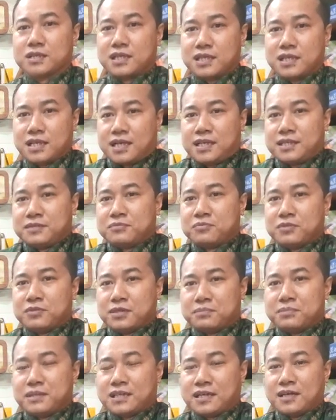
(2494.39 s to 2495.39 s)
then I will
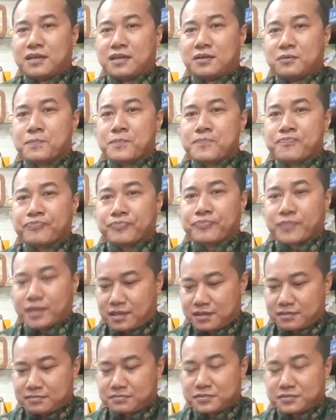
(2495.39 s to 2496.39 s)
be now
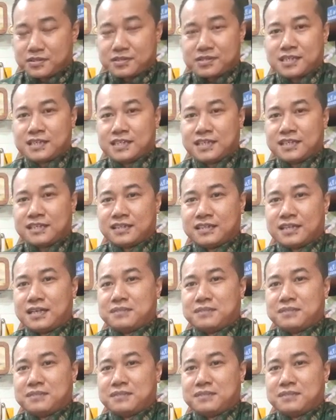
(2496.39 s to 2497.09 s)
sitting.